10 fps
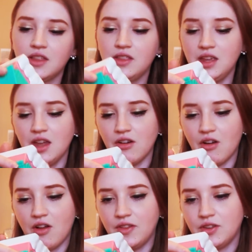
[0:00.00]
The year
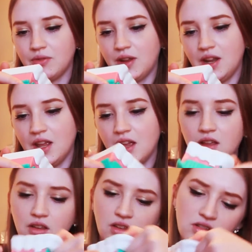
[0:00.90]
on this one
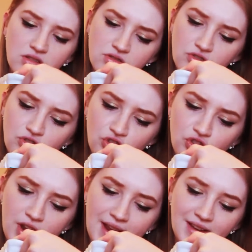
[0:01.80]
is
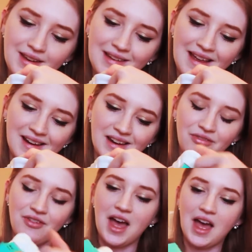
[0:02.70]

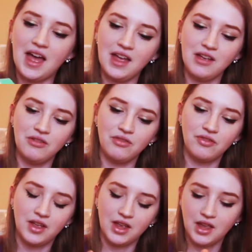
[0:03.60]
1995.
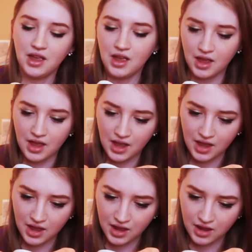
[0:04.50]

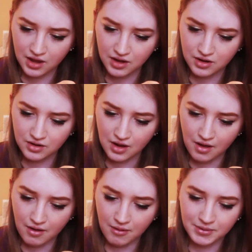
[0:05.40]
And
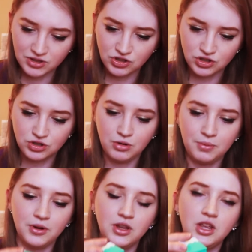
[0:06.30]
it's just
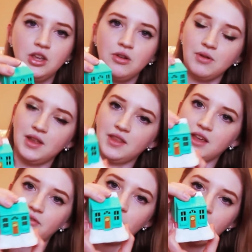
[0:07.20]
super cute. And like
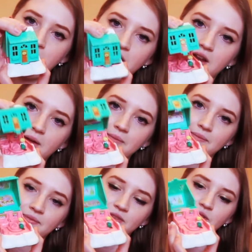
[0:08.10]
if you open it up,
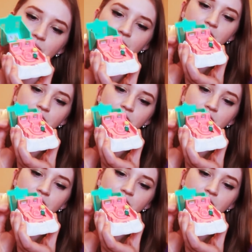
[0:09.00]
this is what it